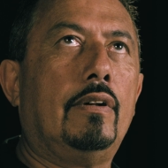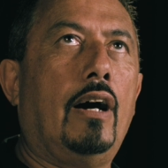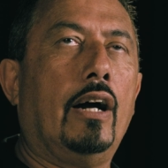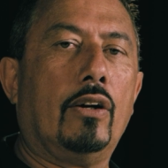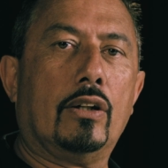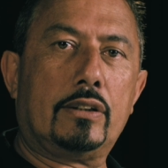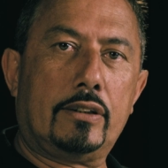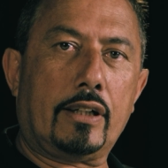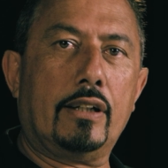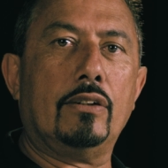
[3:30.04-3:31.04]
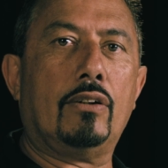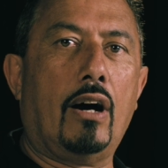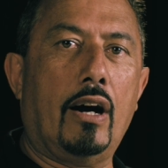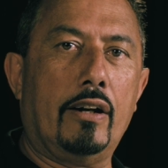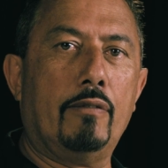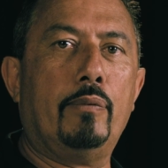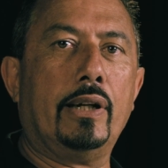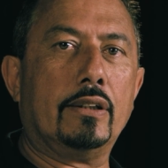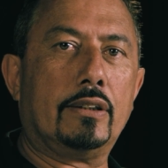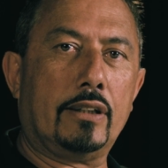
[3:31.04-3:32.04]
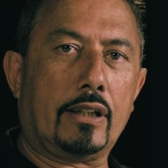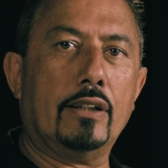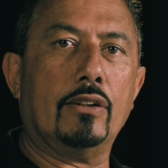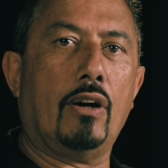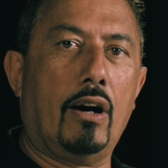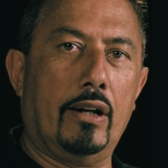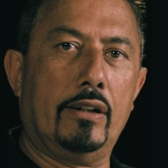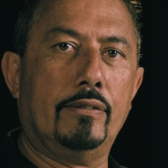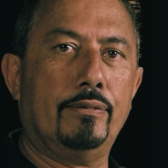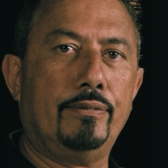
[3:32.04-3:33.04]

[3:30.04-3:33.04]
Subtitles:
I got sick and tired of being sick and tired.